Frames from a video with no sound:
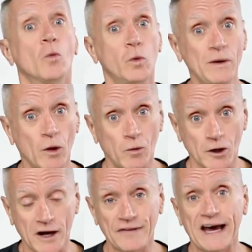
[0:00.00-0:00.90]
we will
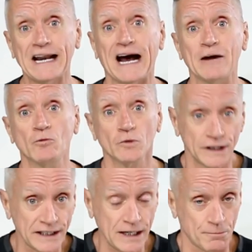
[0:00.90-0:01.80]
work on that. I
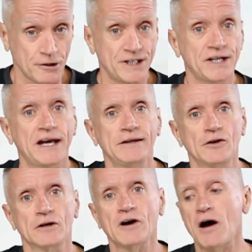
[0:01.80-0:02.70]
really appreciate
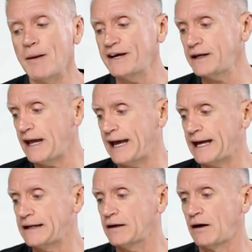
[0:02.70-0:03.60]
your comment,
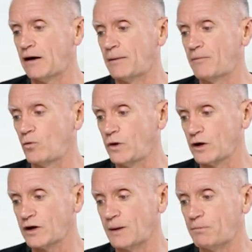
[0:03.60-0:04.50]
and um,
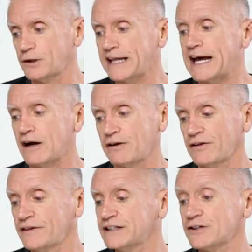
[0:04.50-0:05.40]
we're going to put that on
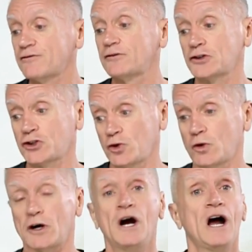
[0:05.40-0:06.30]
the list for
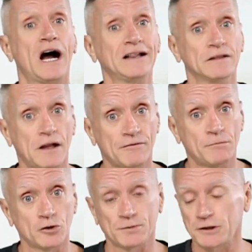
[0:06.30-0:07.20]
sure. I love
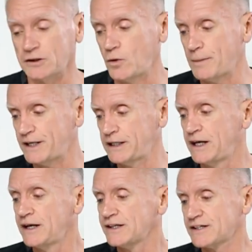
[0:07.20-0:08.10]
multiple equipment
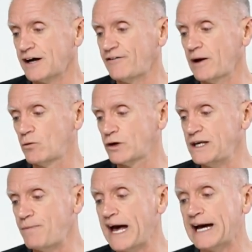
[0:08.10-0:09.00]
stuff, and we'll
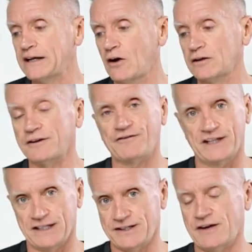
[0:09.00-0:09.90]
keep adding all of the
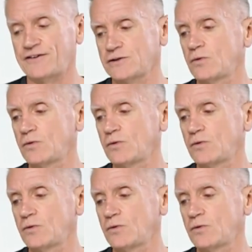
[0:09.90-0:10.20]
fitness stuff as